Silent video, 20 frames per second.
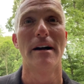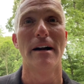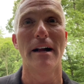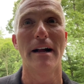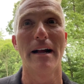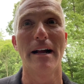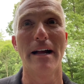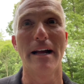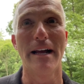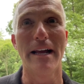
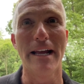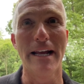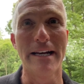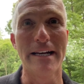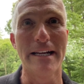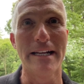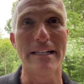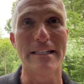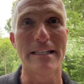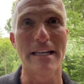Uh, and
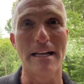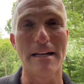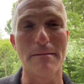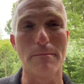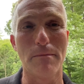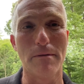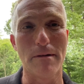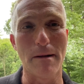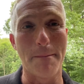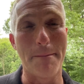it's
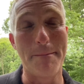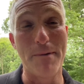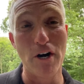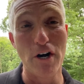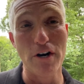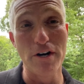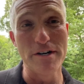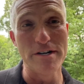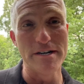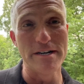a
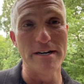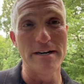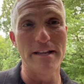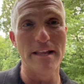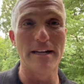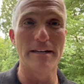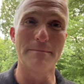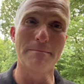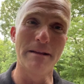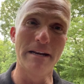burden
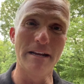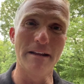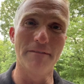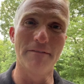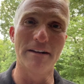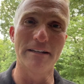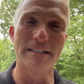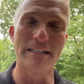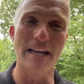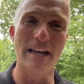that many of
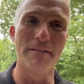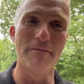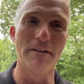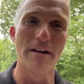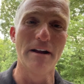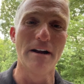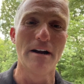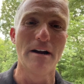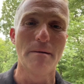us have